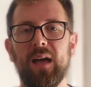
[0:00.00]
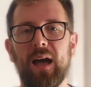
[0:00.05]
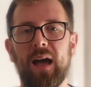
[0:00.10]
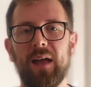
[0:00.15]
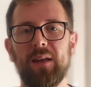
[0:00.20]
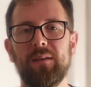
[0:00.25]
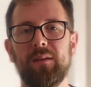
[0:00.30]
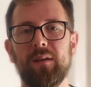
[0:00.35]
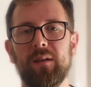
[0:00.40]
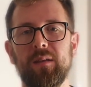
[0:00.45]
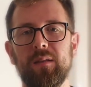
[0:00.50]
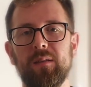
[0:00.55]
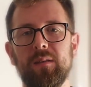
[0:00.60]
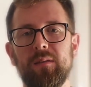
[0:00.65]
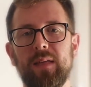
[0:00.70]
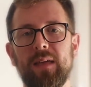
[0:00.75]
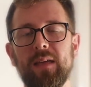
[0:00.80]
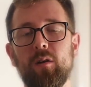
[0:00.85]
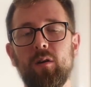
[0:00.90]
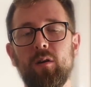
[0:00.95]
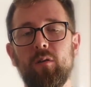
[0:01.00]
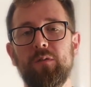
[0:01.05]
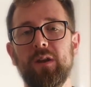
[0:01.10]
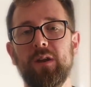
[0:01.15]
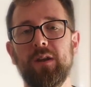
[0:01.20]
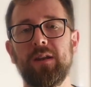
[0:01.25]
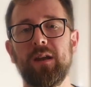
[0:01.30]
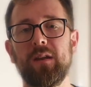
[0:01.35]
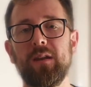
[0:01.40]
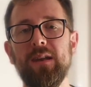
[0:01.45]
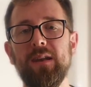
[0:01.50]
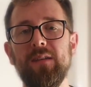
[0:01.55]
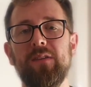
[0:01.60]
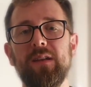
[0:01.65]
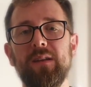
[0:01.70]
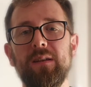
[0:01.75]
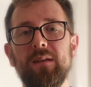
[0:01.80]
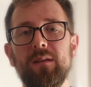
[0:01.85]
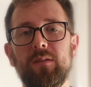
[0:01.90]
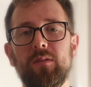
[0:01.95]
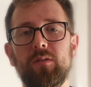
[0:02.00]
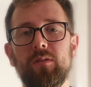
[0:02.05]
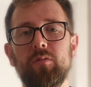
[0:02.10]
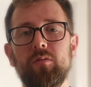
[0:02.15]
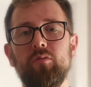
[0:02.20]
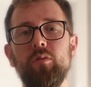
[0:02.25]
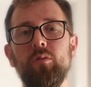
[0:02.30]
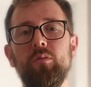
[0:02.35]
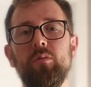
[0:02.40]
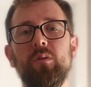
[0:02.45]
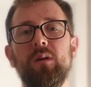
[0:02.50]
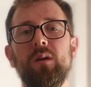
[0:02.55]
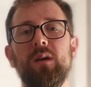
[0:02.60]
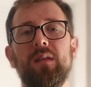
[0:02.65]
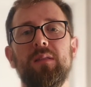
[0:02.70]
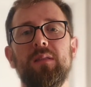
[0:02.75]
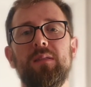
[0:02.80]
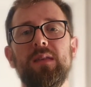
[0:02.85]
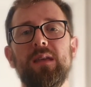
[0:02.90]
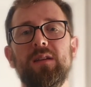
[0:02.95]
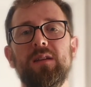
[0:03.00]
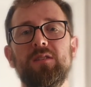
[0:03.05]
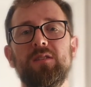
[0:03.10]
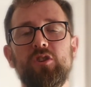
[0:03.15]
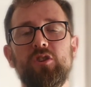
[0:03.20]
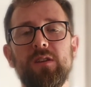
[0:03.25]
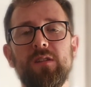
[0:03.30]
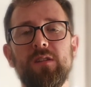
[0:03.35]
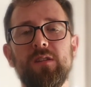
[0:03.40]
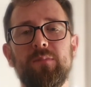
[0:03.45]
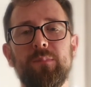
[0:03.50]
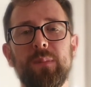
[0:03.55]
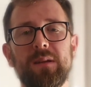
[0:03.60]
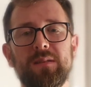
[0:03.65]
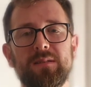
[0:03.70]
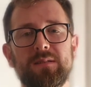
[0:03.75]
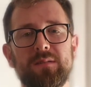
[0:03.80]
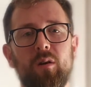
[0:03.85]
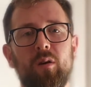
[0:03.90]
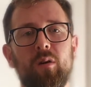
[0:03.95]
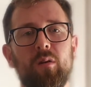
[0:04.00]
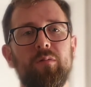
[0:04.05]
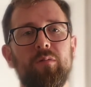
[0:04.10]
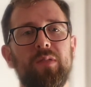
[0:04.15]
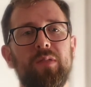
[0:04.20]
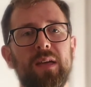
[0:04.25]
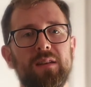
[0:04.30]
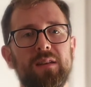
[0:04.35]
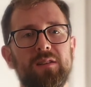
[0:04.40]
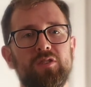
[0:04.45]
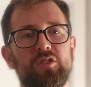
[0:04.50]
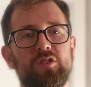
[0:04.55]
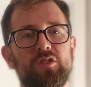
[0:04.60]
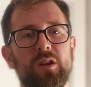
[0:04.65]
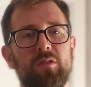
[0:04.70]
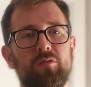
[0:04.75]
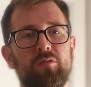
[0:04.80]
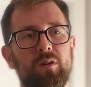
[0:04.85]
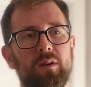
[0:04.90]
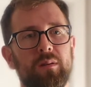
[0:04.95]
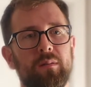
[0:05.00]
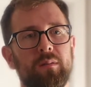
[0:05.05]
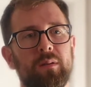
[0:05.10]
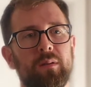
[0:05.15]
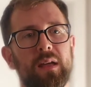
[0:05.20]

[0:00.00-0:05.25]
And they often are living through the achievements of their children.